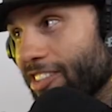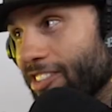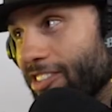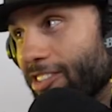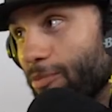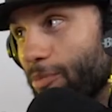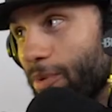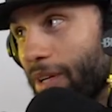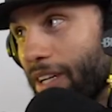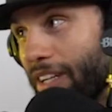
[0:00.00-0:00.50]
Did you
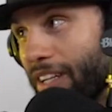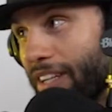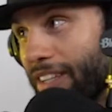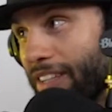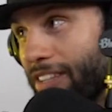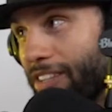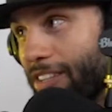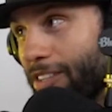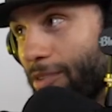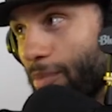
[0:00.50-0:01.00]

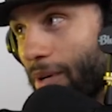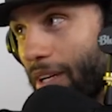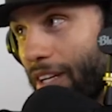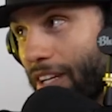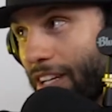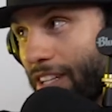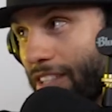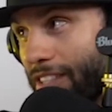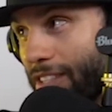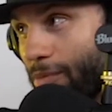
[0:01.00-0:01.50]
bet
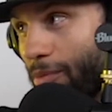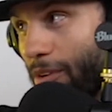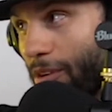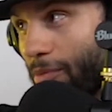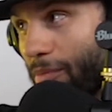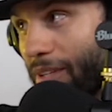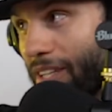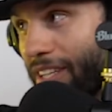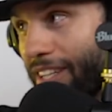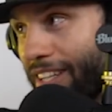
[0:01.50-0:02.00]
against him on
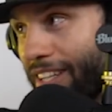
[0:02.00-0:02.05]
me?